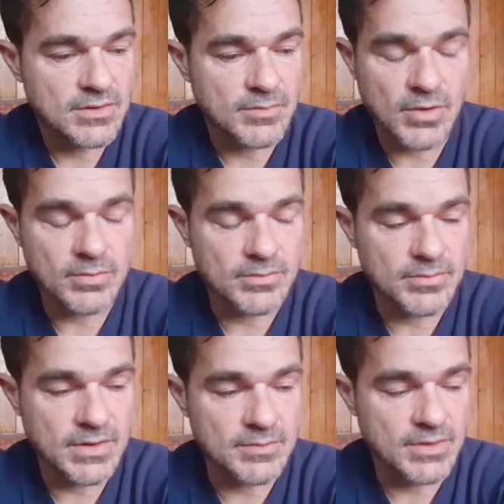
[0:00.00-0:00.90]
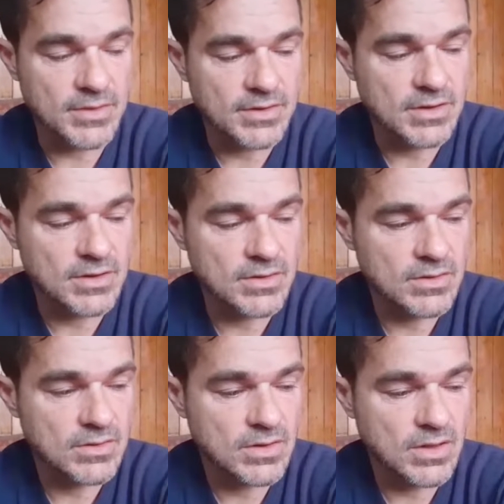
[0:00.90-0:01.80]
the problem in America
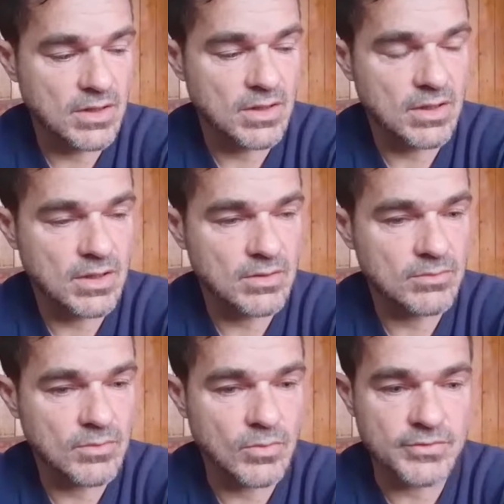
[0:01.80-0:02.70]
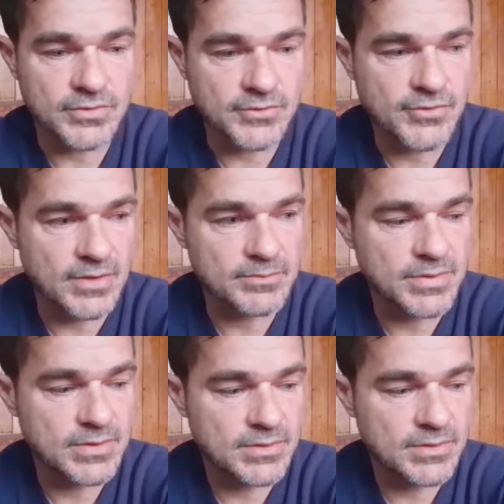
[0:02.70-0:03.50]
wasn't Trump.